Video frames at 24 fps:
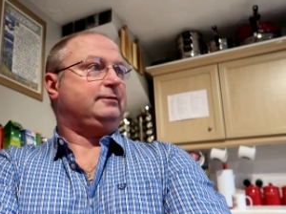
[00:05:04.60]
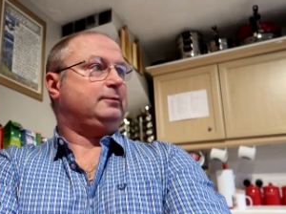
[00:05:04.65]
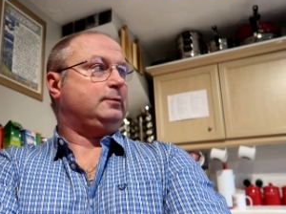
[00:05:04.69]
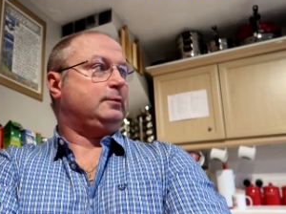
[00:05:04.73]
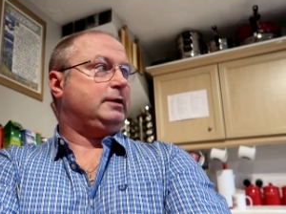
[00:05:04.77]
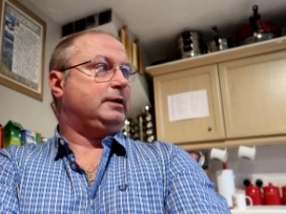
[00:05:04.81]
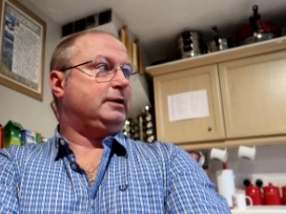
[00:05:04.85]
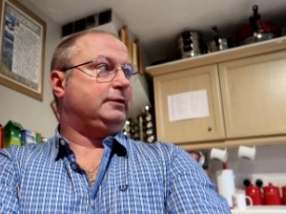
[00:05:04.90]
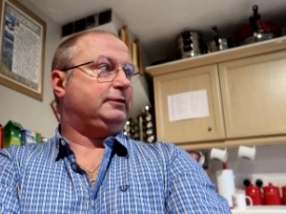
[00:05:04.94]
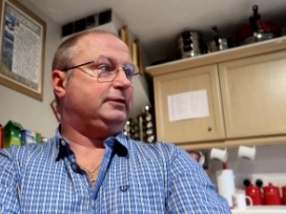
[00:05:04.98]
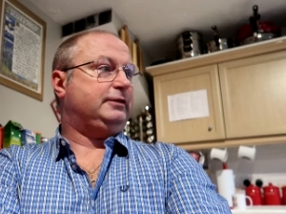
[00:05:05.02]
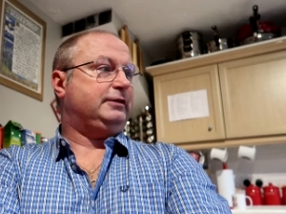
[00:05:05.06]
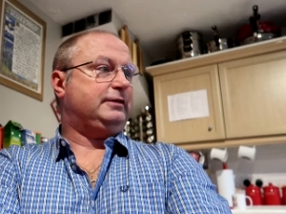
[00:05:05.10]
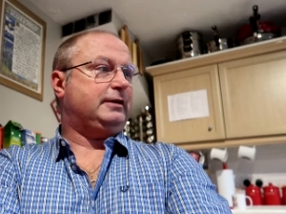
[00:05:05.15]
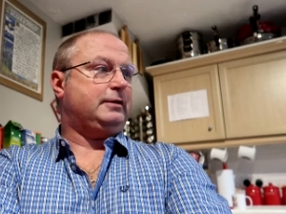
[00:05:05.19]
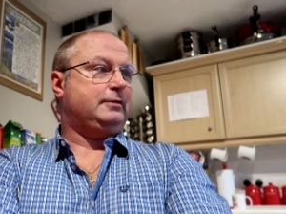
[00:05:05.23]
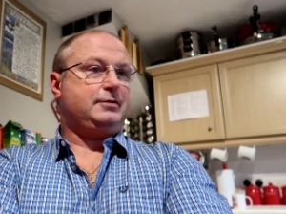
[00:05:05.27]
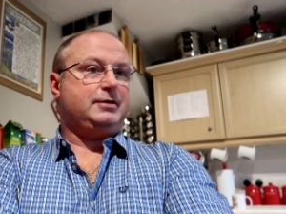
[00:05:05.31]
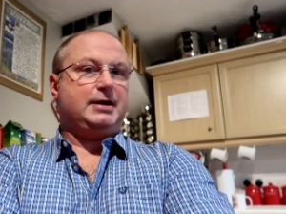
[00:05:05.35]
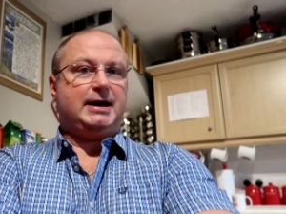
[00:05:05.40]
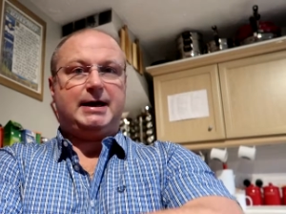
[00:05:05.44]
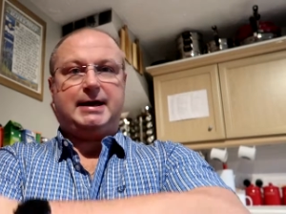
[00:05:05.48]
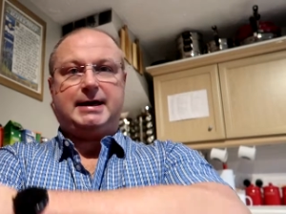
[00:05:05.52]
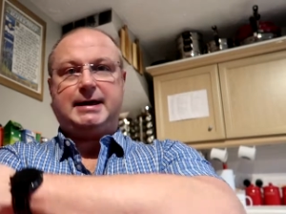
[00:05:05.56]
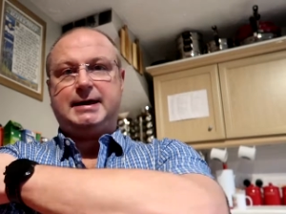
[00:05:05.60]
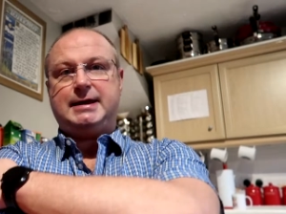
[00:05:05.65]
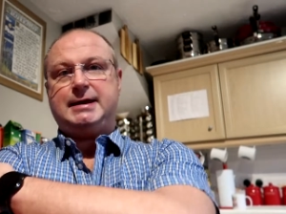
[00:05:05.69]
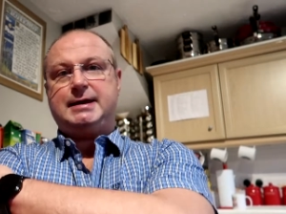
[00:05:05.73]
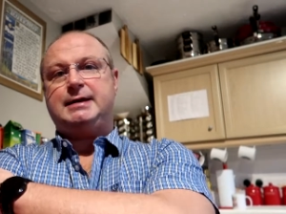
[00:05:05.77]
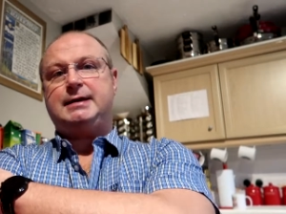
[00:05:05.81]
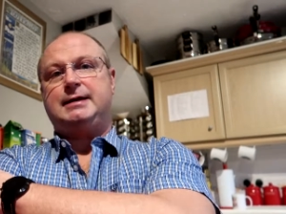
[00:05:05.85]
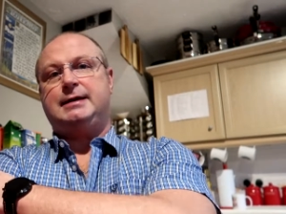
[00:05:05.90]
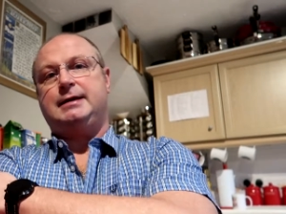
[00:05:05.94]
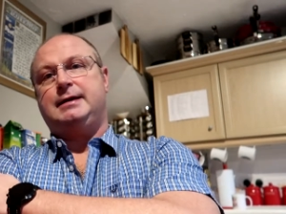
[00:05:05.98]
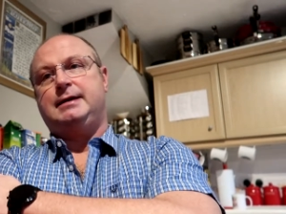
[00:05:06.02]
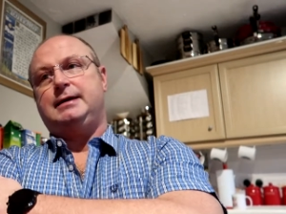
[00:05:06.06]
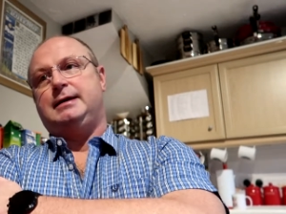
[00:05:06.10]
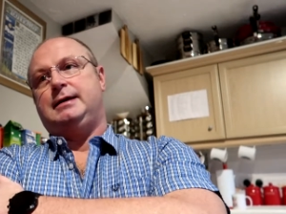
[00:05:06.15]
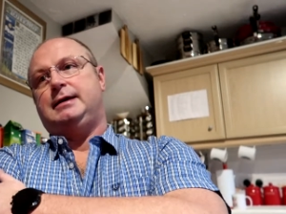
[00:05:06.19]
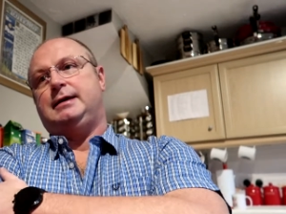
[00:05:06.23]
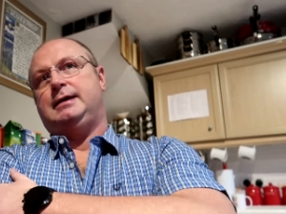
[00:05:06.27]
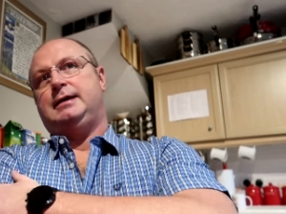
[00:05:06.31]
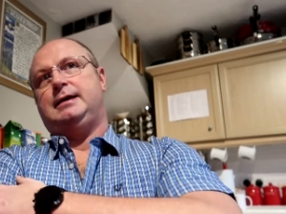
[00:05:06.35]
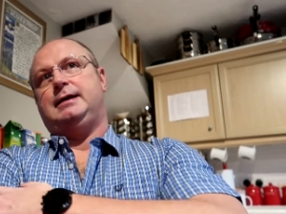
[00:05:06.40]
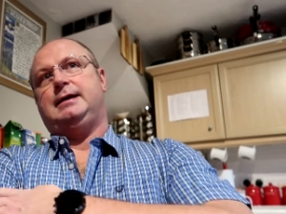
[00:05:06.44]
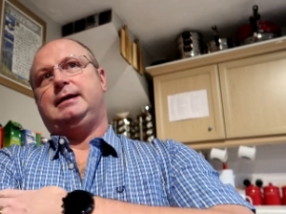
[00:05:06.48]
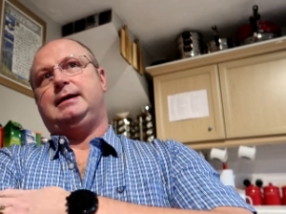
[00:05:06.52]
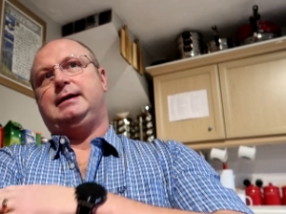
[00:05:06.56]
everyone else is okay.
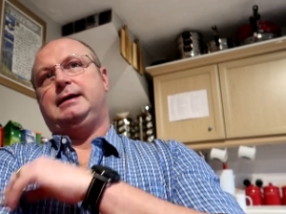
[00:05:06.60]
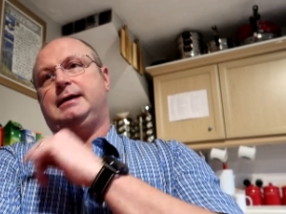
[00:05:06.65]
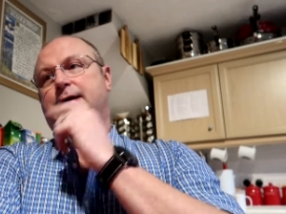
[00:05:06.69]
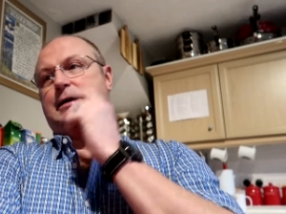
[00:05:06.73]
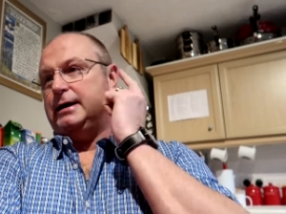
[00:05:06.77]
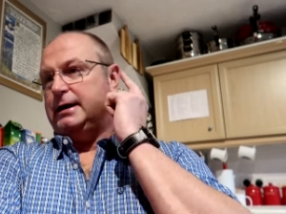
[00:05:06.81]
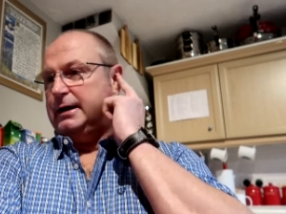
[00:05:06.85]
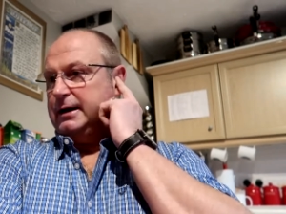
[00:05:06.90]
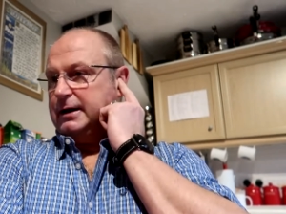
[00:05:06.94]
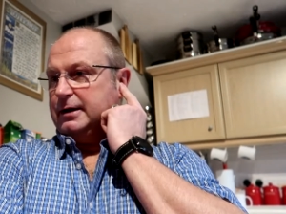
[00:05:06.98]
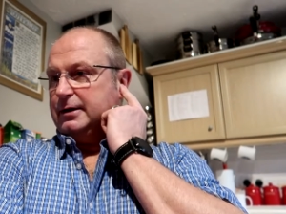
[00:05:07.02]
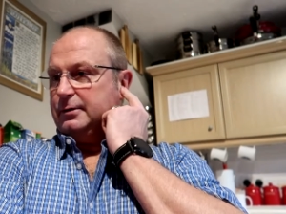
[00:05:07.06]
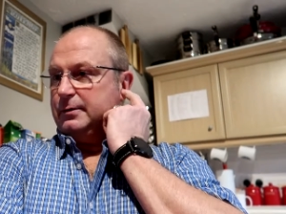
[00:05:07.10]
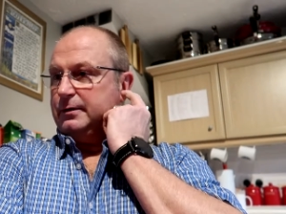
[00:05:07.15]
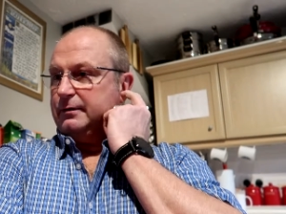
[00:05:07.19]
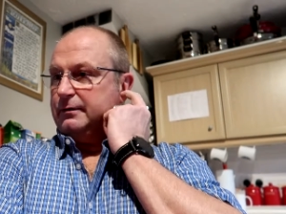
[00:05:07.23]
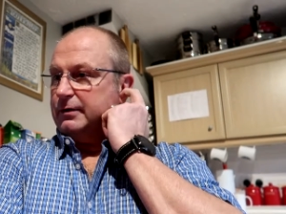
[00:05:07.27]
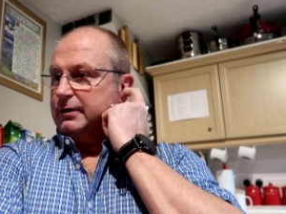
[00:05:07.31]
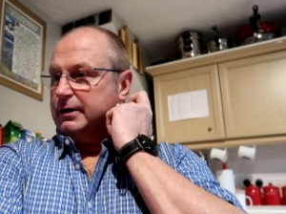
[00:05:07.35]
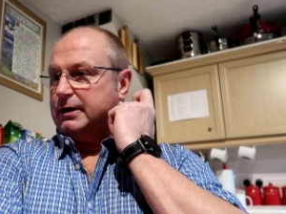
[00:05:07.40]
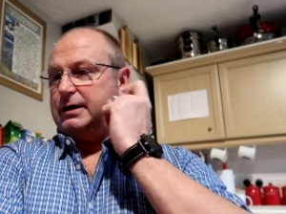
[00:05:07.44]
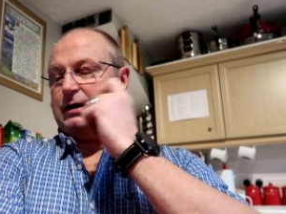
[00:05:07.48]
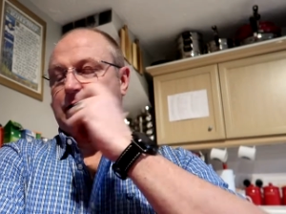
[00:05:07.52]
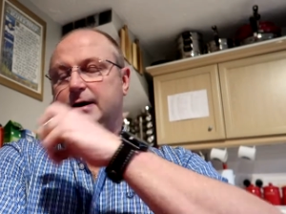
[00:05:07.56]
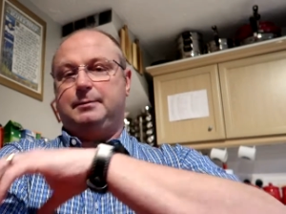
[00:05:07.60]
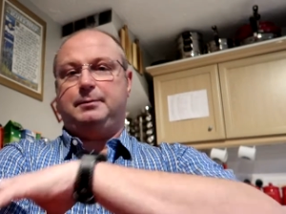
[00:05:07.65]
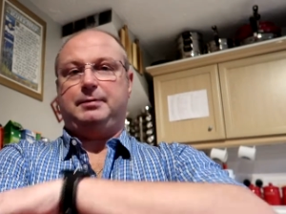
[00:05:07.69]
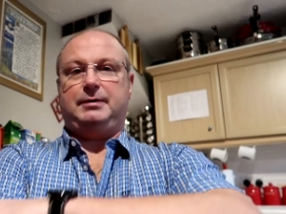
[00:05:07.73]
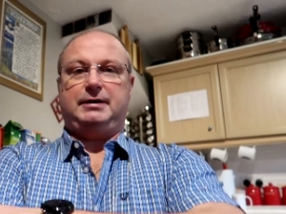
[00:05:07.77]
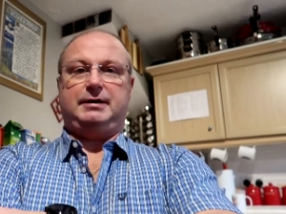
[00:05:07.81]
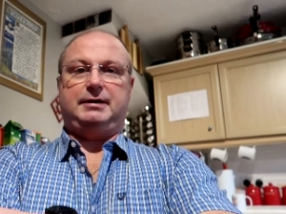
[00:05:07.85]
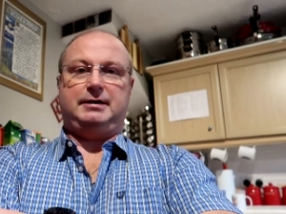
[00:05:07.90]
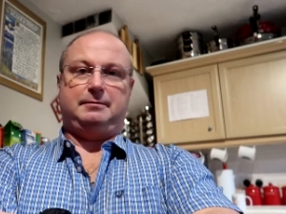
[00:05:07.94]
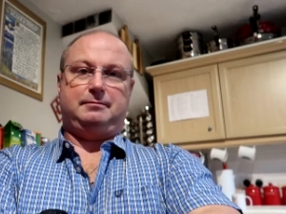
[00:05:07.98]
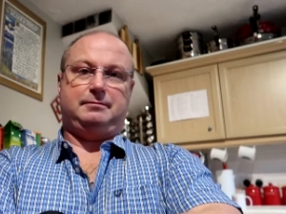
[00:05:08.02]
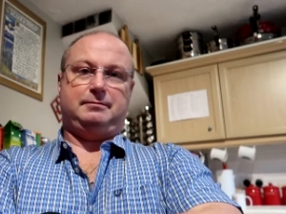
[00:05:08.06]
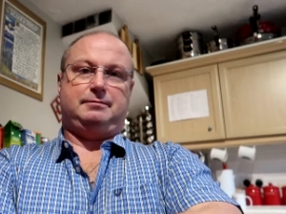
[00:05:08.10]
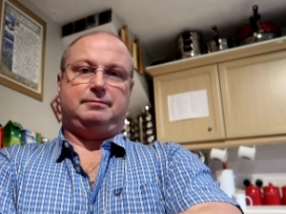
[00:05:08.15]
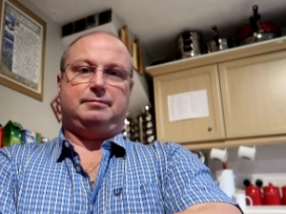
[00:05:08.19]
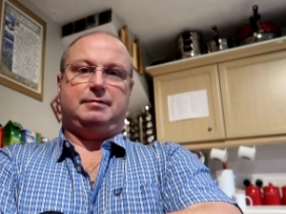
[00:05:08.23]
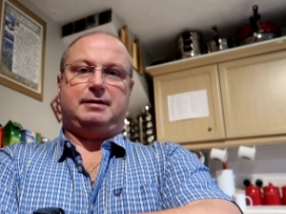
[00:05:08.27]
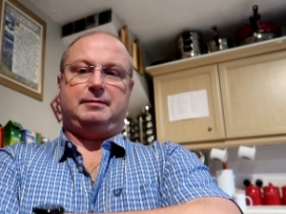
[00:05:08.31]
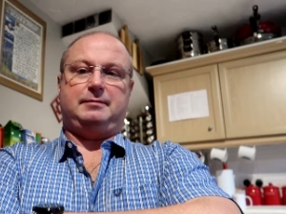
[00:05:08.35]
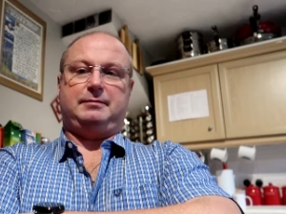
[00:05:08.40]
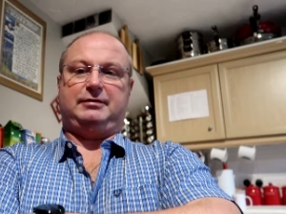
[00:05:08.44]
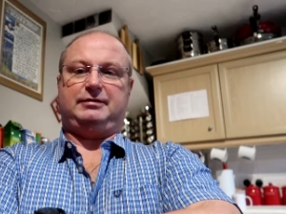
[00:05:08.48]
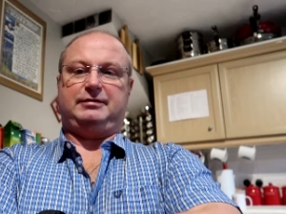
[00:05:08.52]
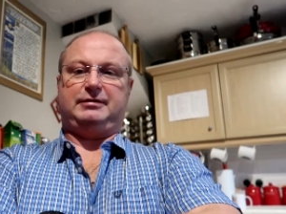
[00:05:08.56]
Uh, I know we've got a couple in
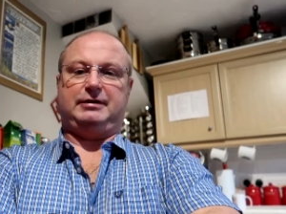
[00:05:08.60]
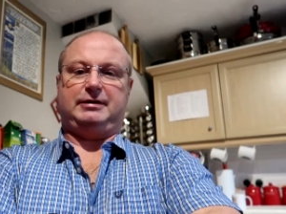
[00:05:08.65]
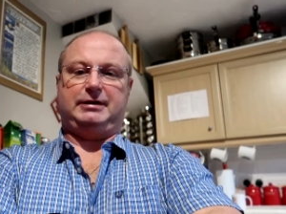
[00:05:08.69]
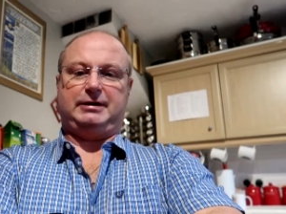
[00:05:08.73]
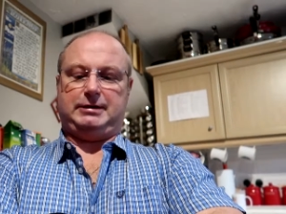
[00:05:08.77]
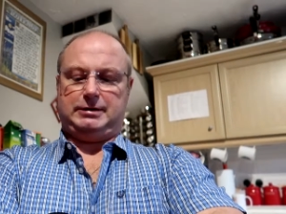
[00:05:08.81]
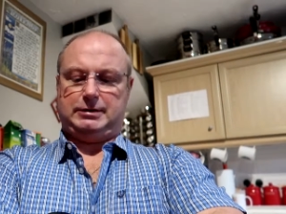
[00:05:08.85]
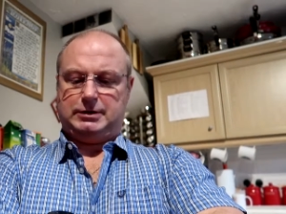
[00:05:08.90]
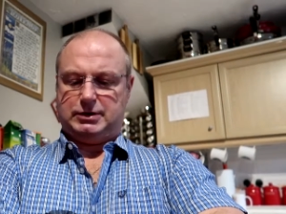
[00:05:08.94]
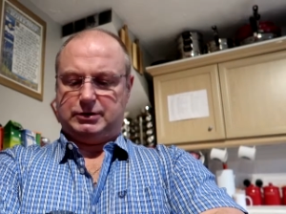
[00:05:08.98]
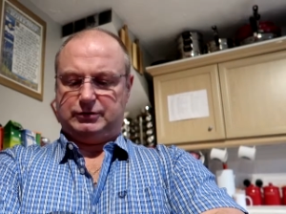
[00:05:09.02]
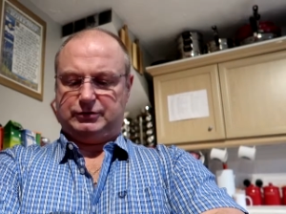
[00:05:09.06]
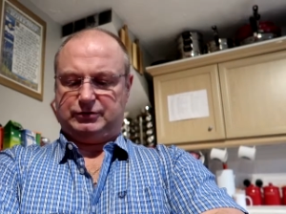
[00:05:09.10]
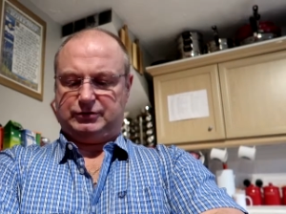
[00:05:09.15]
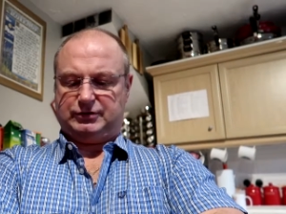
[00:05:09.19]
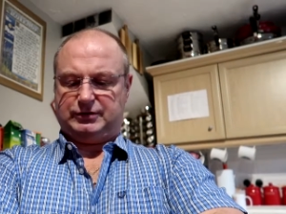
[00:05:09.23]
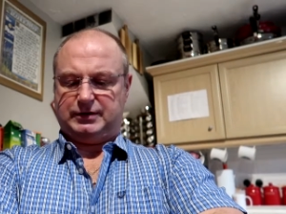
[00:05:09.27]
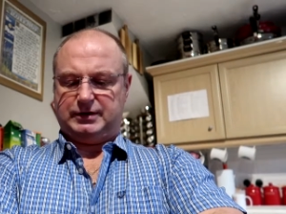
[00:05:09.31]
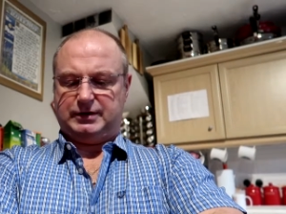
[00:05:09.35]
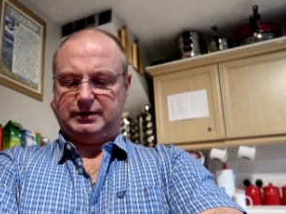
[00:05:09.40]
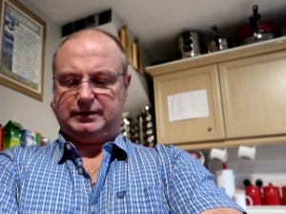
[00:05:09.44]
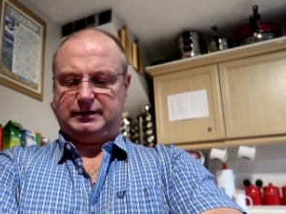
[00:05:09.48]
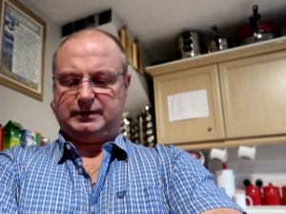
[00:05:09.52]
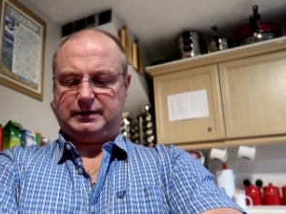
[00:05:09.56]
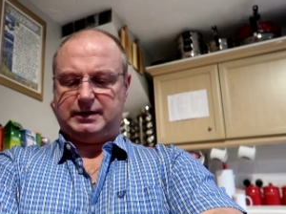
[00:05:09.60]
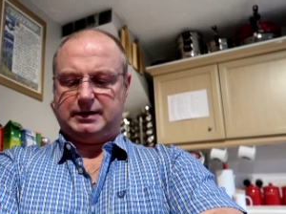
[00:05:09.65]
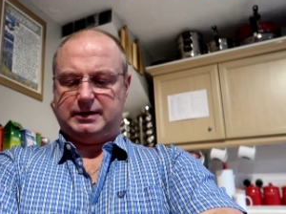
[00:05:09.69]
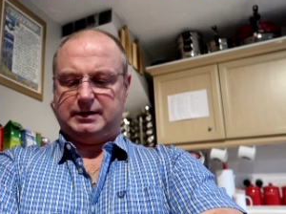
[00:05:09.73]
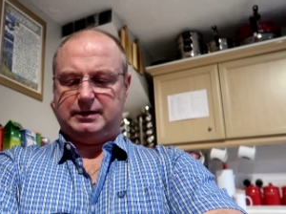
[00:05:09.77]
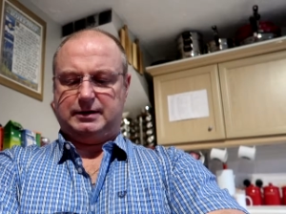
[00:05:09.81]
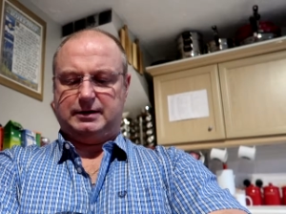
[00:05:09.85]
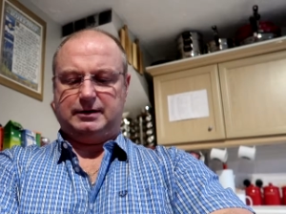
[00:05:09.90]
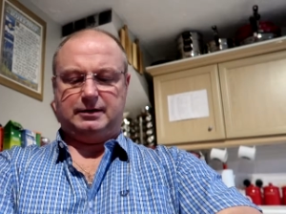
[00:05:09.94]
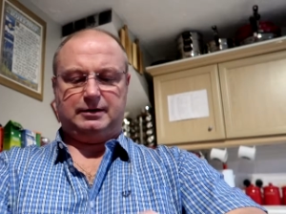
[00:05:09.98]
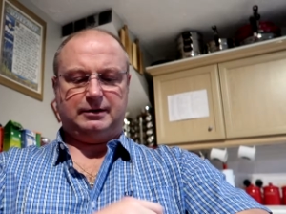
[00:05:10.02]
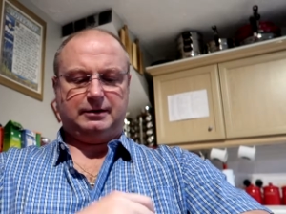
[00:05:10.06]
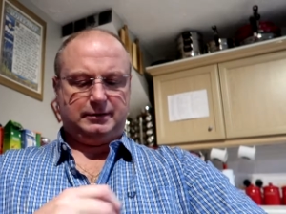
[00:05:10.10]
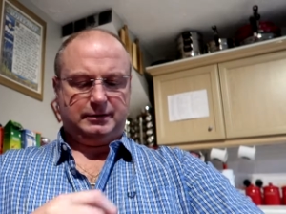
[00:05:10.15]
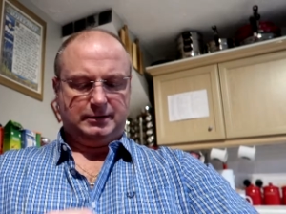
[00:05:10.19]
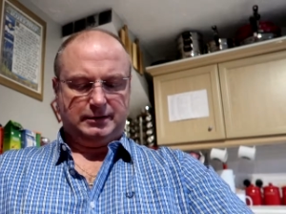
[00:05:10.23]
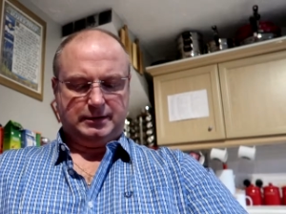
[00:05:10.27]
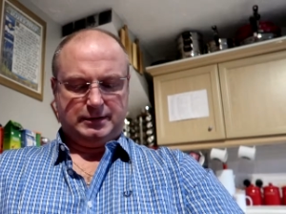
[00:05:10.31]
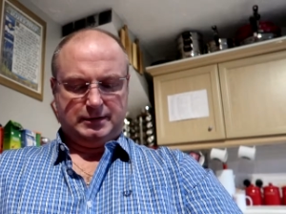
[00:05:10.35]
my Masonic Lodge that are